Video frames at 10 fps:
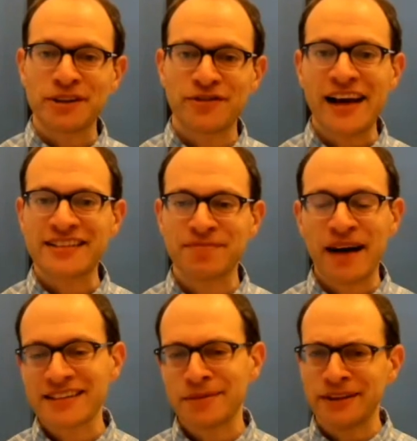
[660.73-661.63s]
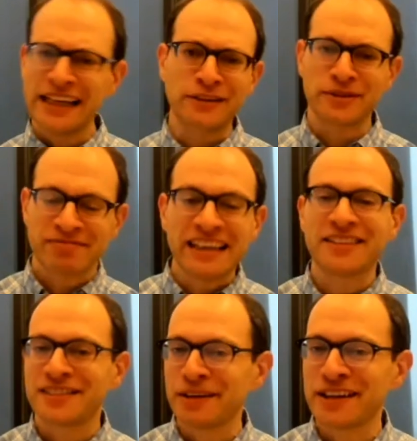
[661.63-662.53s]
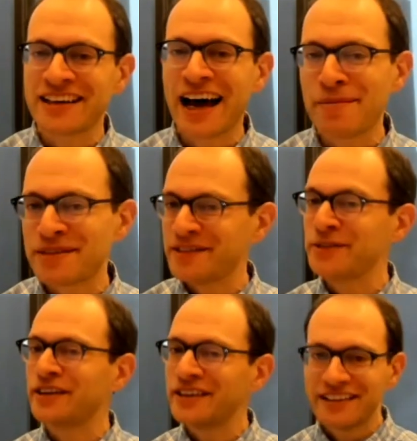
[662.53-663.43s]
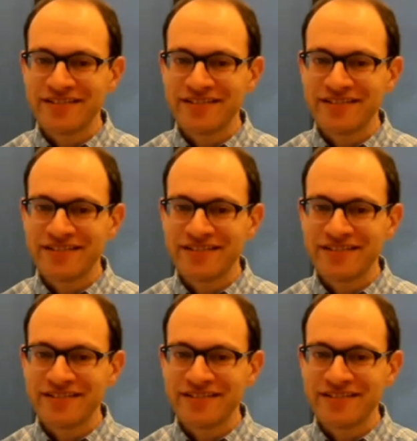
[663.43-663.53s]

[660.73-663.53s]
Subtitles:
as fast as possible. And that's what takes some of the time to do the